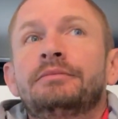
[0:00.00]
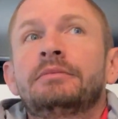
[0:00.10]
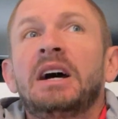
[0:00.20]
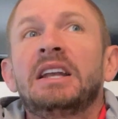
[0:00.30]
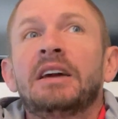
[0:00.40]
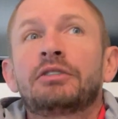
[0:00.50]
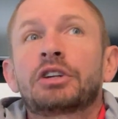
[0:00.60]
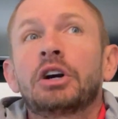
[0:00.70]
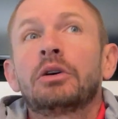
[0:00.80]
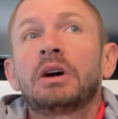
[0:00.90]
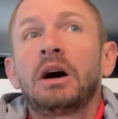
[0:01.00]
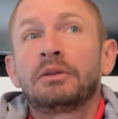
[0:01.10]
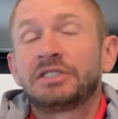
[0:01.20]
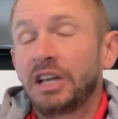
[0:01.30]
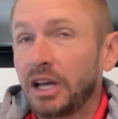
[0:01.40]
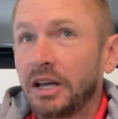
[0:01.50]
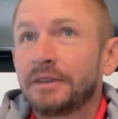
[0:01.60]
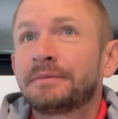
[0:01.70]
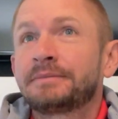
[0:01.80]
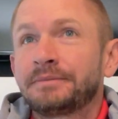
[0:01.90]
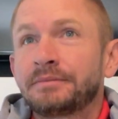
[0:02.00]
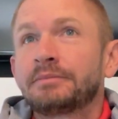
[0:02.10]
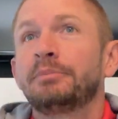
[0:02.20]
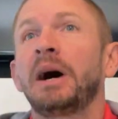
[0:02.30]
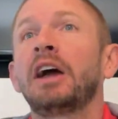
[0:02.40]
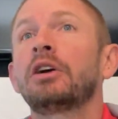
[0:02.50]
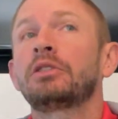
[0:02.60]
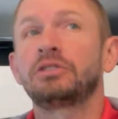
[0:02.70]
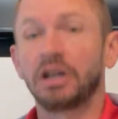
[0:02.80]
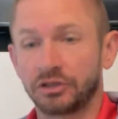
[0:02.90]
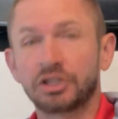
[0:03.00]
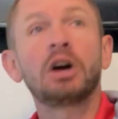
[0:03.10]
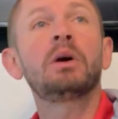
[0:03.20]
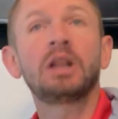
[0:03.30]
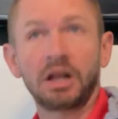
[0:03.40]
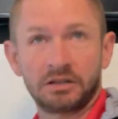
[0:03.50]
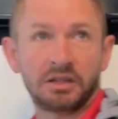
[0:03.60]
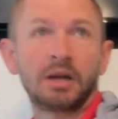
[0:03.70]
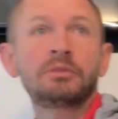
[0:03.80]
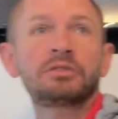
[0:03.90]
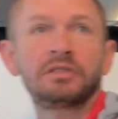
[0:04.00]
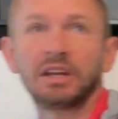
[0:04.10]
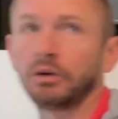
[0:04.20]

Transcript: And the buyer? Buyer does go a lot of times. They don't